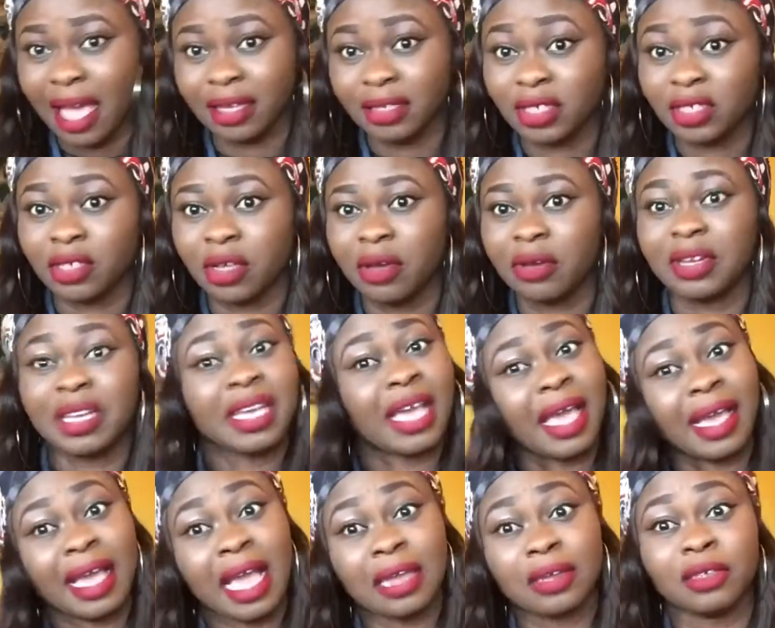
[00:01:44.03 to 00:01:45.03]
Sorry,
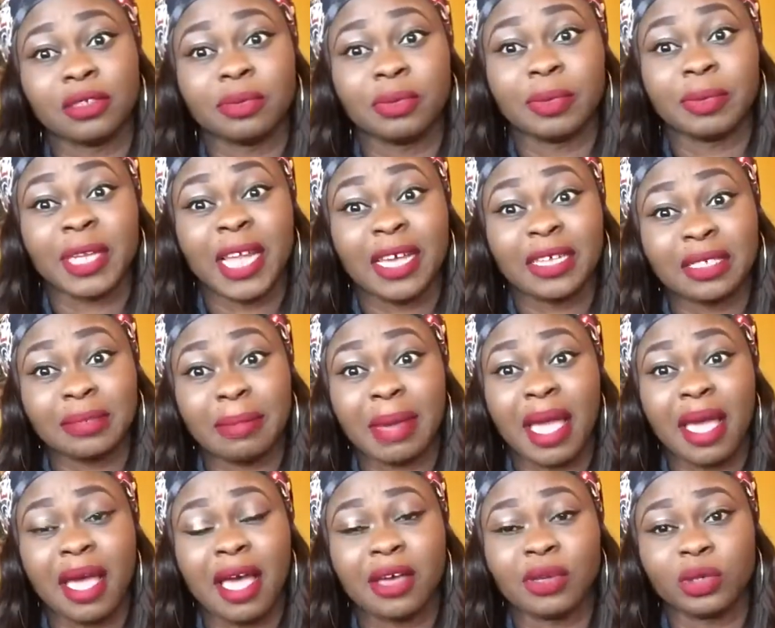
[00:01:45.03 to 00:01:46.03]
I cannot pronounce my
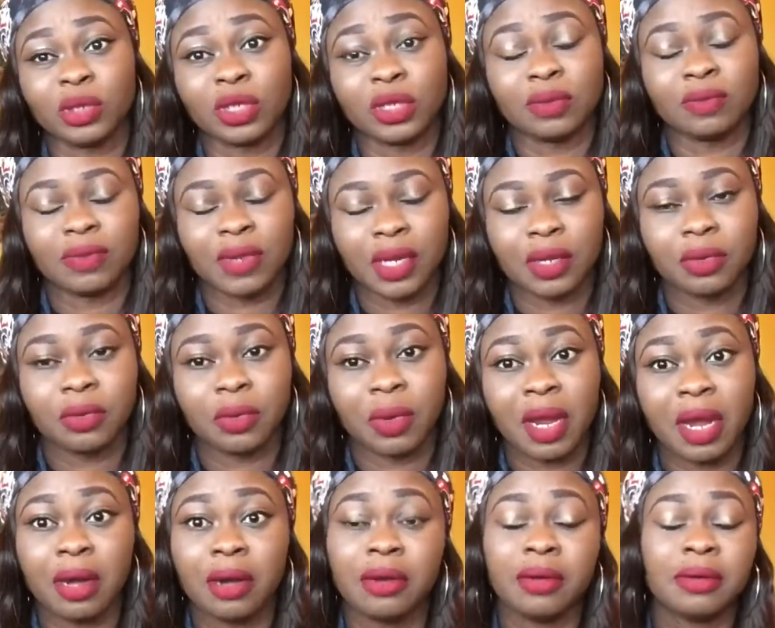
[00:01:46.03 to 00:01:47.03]
R's very
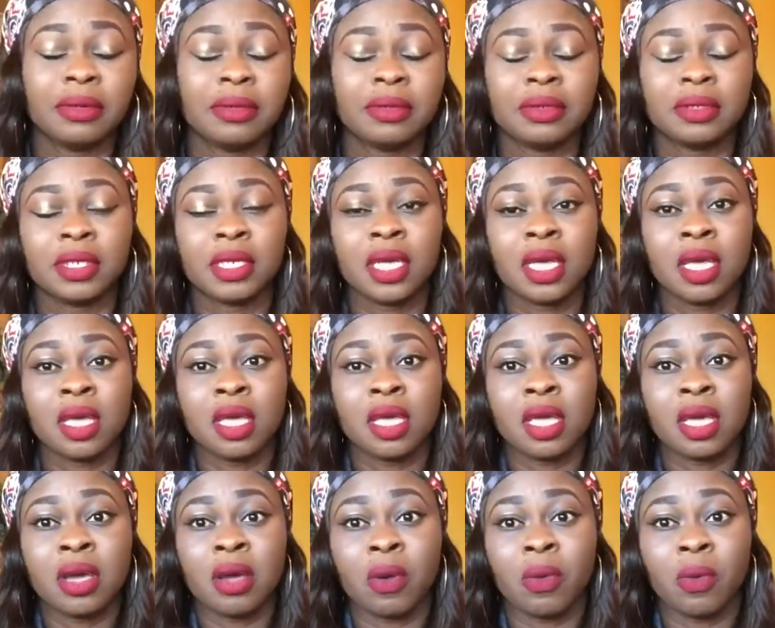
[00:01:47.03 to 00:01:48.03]
well.
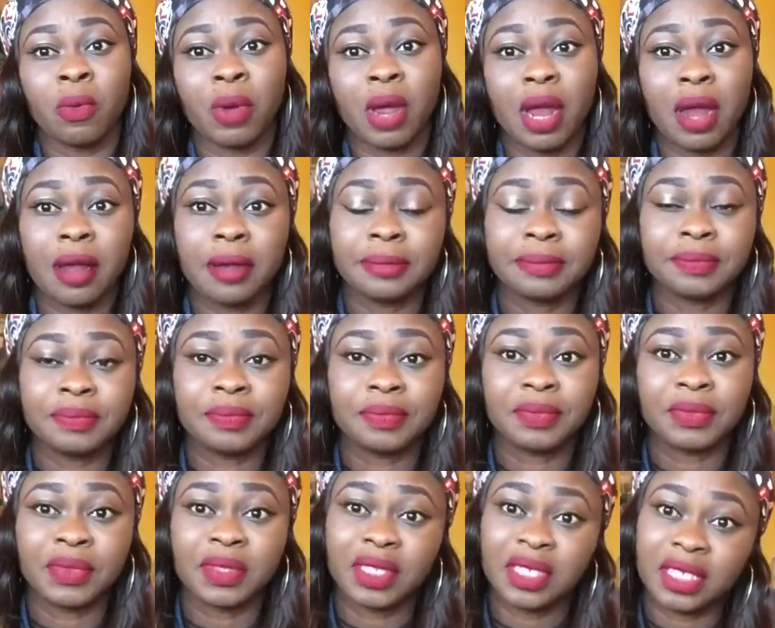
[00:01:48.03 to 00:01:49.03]
Well,
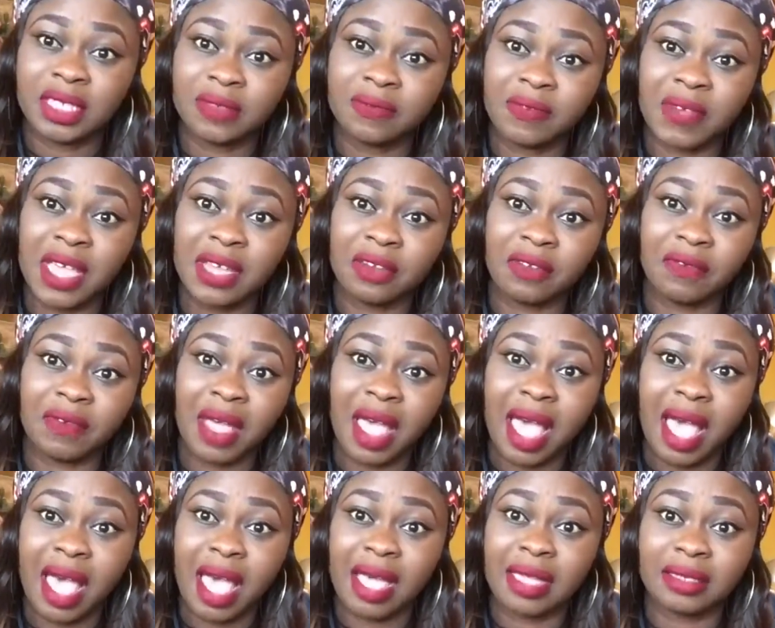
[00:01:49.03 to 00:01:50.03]
this friend of
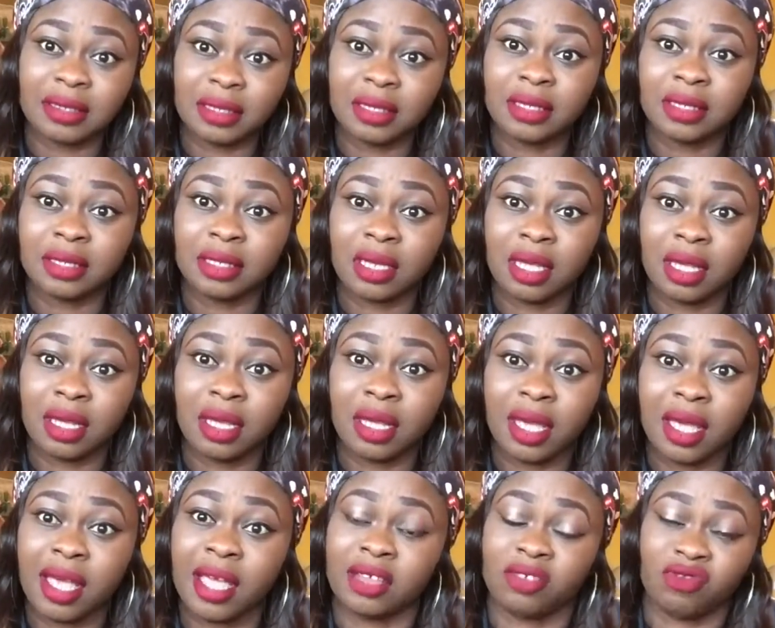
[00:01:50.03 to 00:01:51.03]
ours,
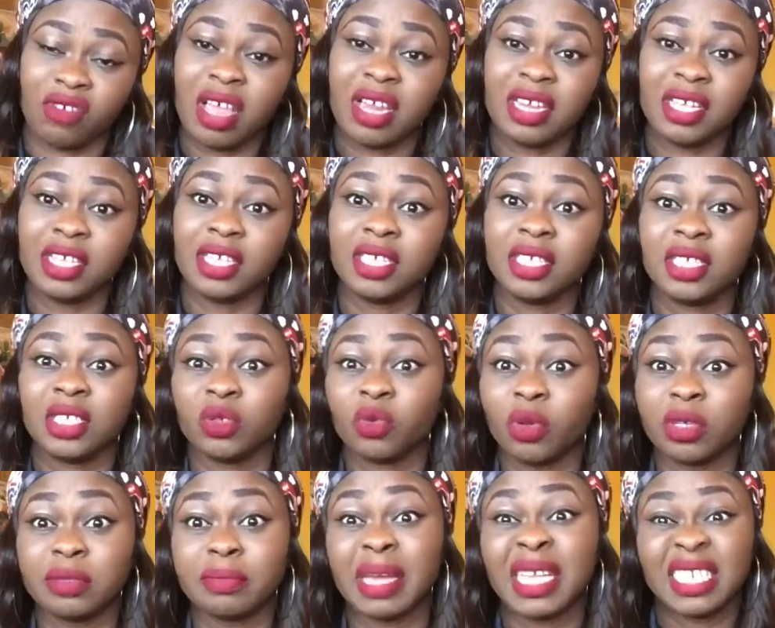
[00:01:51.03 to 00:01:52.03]
actually, she
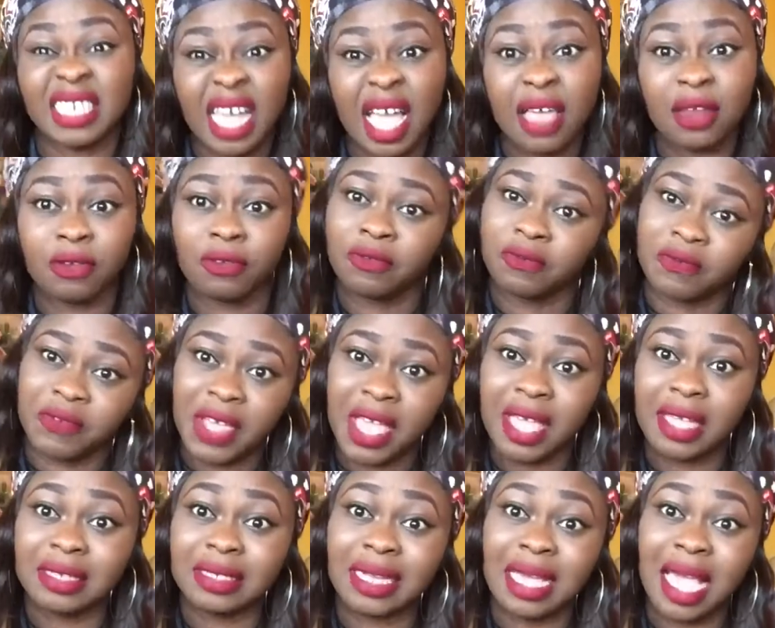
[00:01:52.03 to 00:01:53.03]
was my childhood
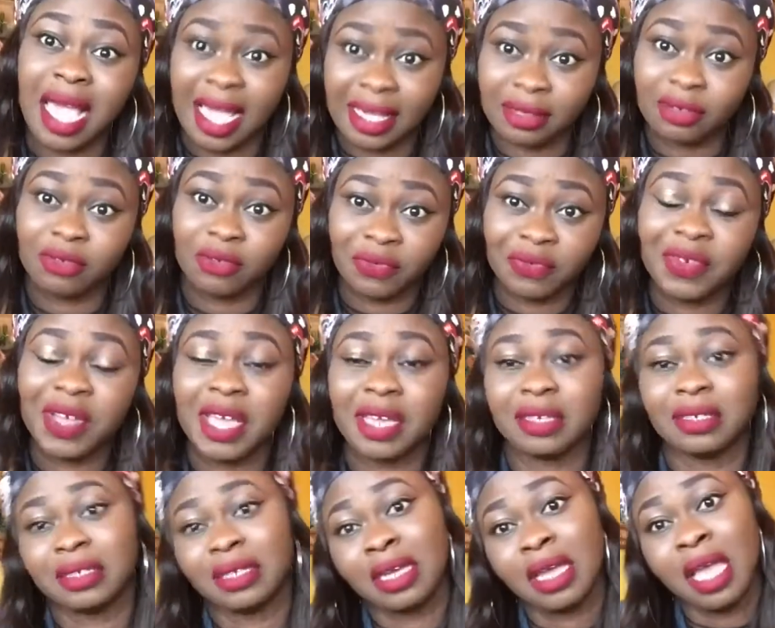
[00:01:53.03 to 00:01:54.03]
friend, high school
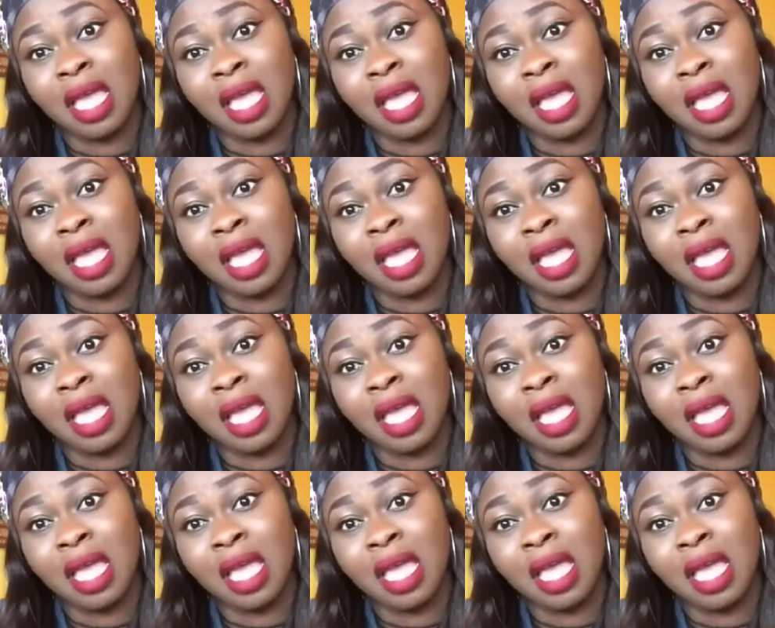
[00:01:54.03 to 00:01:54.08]
friend,